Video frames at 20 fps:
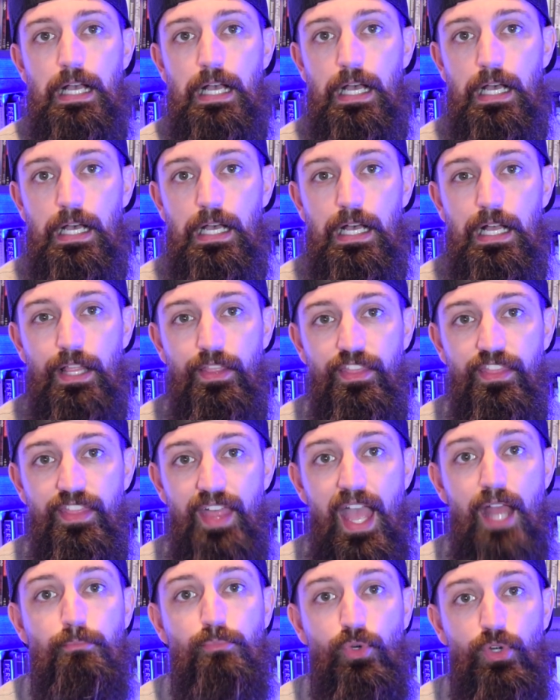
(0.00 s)

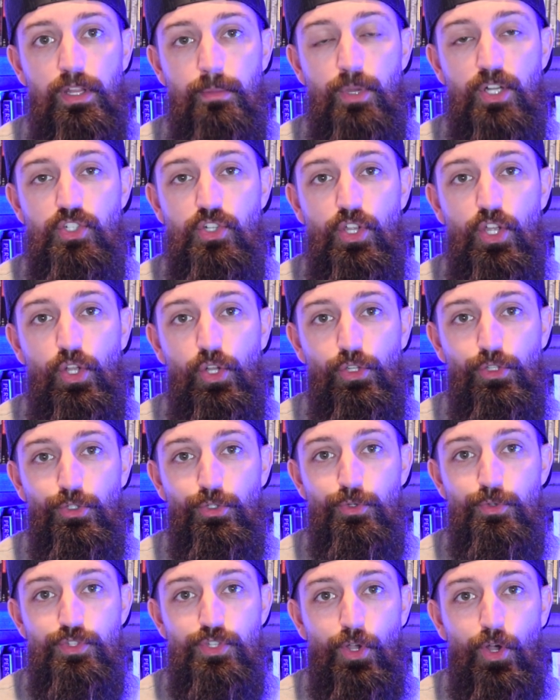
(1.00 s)
That pretty much
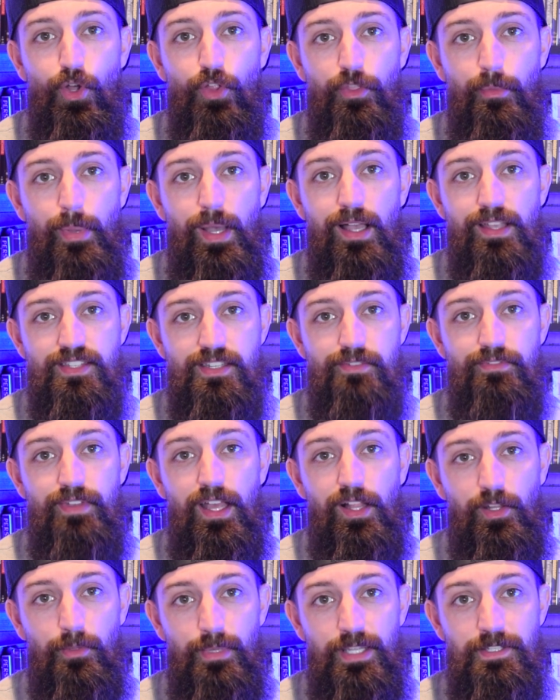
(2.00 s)
concludes all the positive
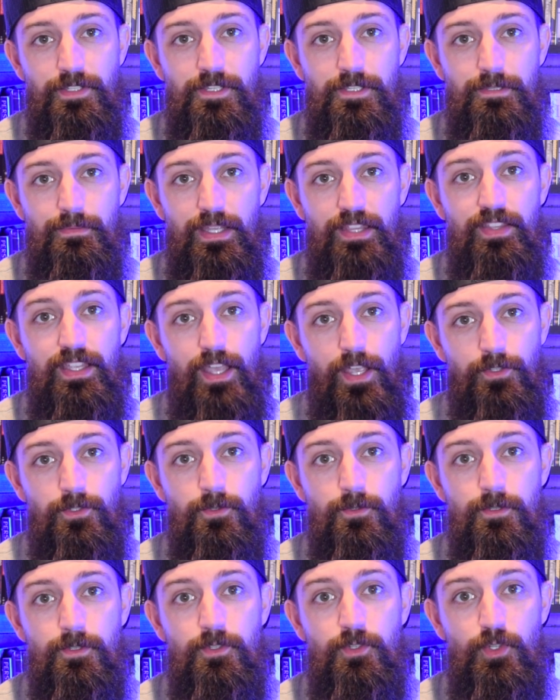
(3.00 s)
elements in The
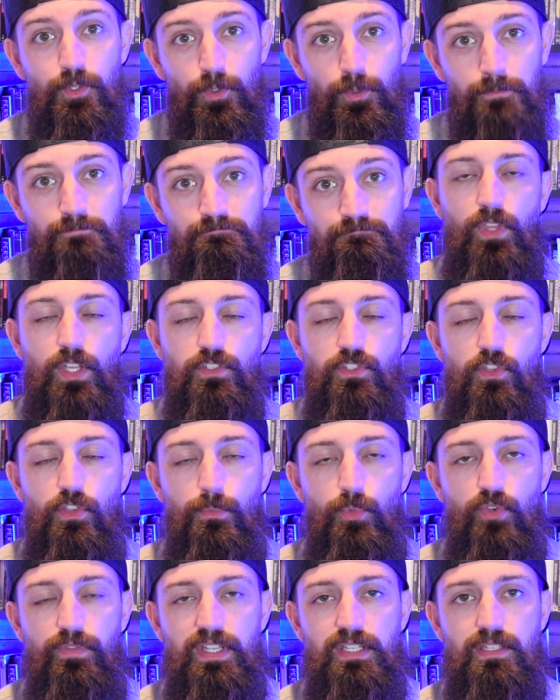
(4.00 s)
Exorcist 2. So the
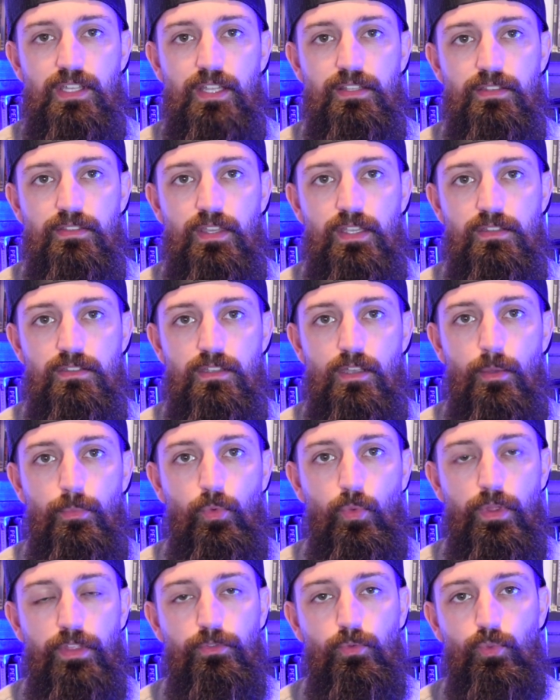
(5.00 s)
movie sets things up
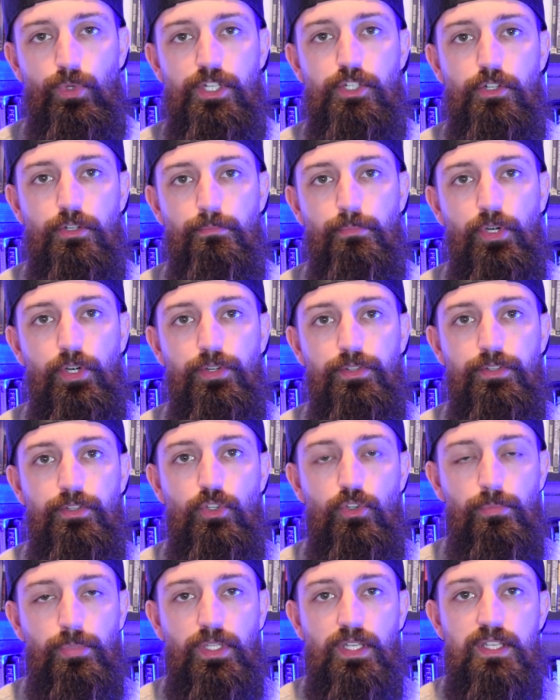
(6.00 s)
with Richard Burton,
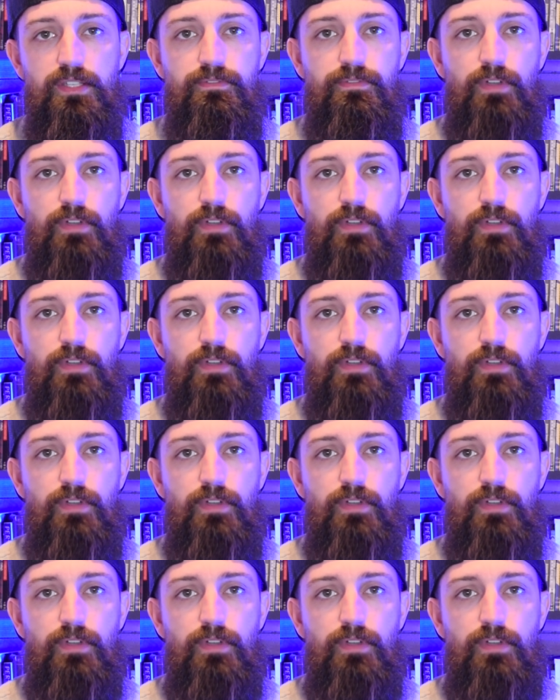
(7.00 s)
who plays